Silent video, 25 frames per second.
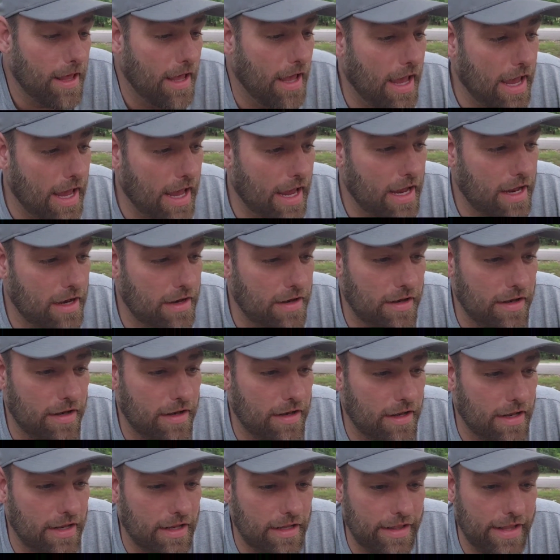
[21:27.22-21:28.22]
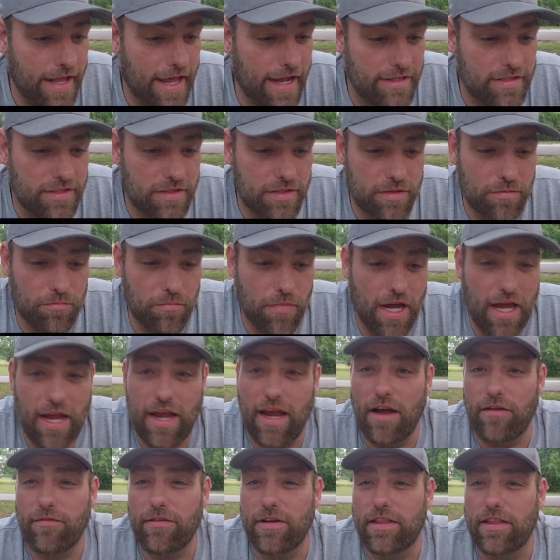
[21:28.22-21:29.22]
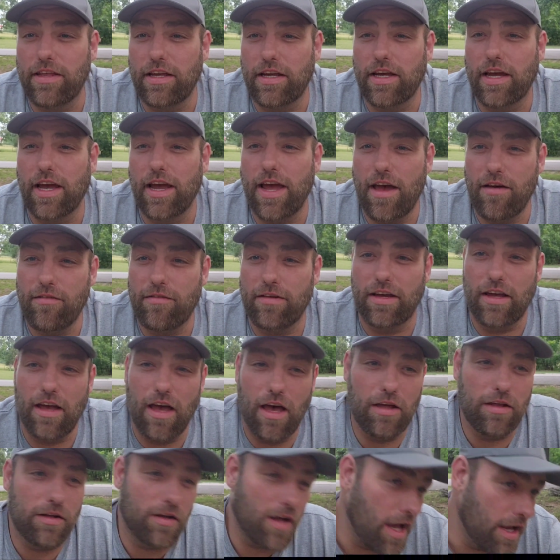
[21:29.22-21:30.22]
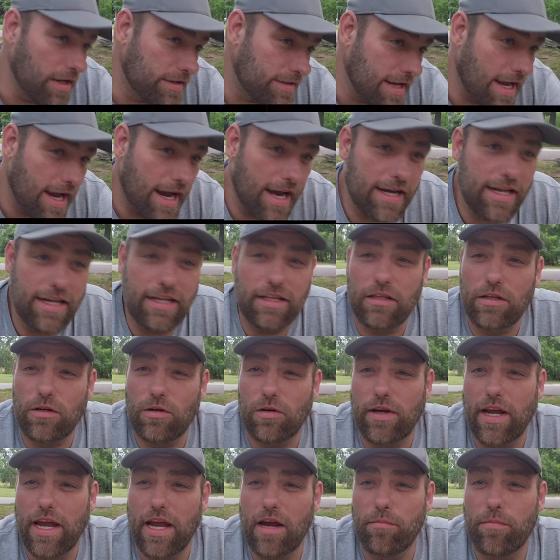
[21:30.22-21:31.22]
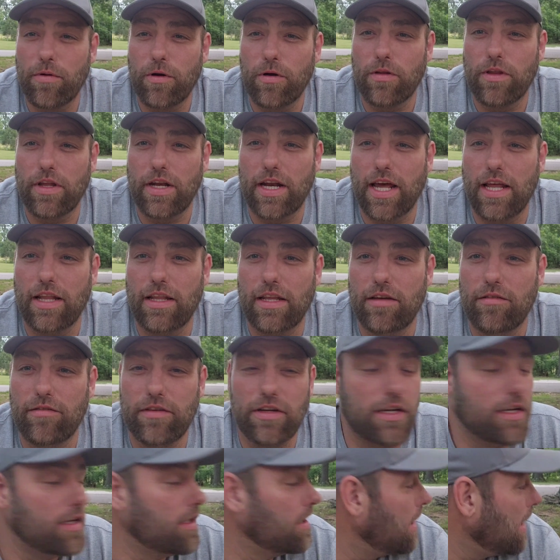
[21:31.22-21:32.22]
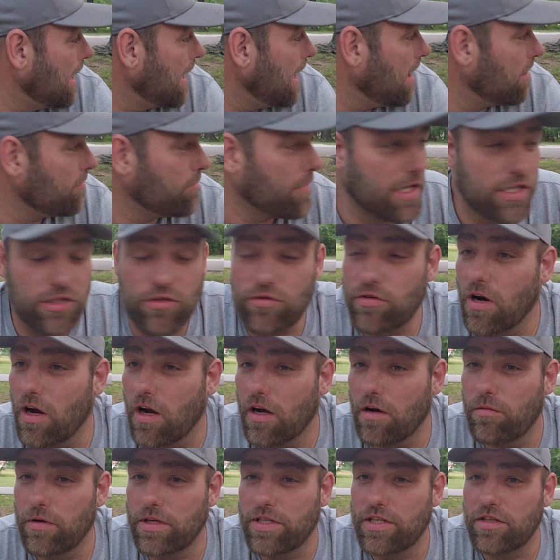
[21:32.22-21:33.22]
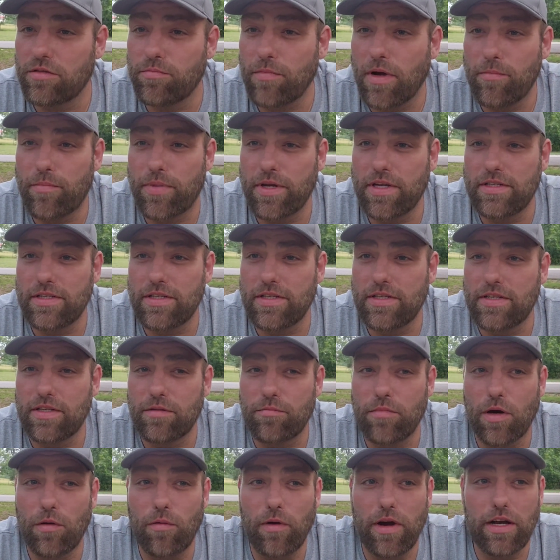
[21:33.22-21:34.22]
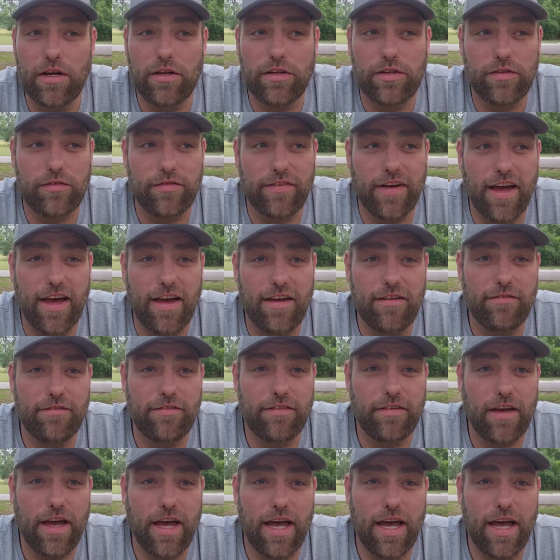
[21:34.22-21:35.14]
And that's my everything. I have a tiny little camper that I live in. I have my truck, which is my business and my way to survive.